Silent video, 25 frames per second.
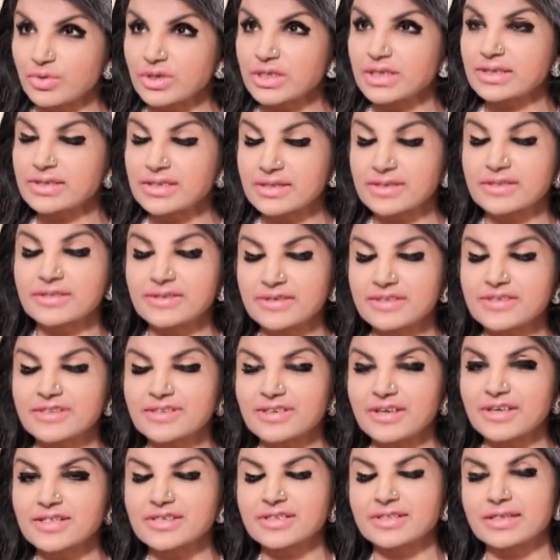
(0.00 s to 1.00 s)
we
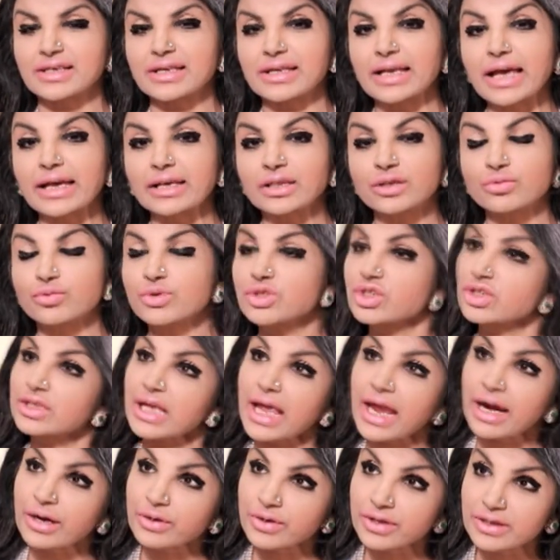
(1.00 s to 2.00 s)
discussed at length which are
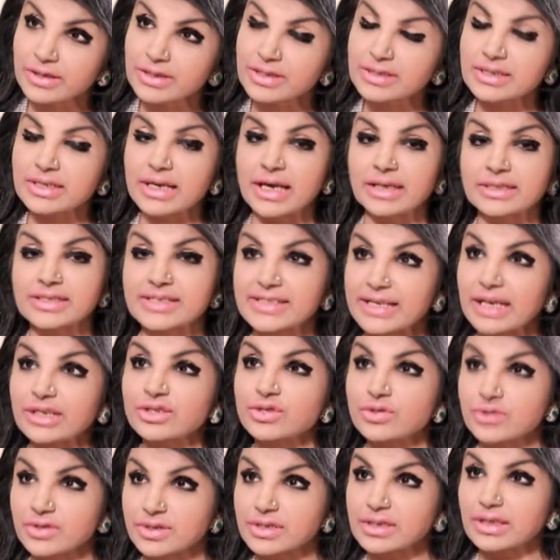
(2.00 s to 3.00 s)
the areas and
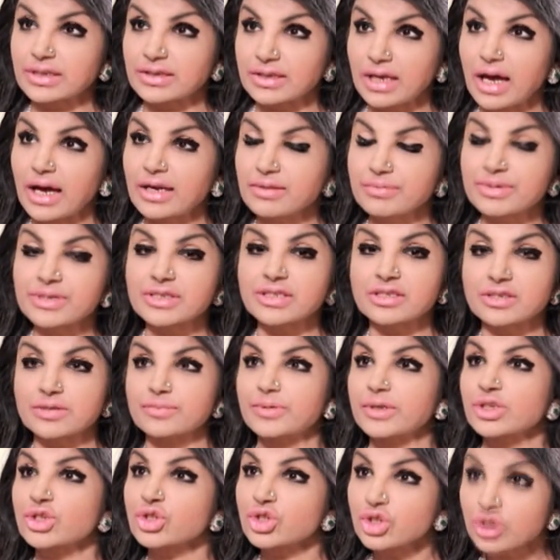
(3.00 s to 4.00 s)
sectors that Thai
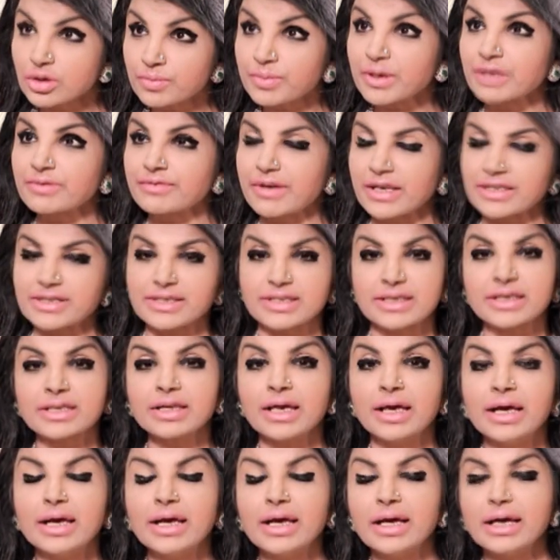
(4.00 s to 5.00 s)
businessmen should be investing.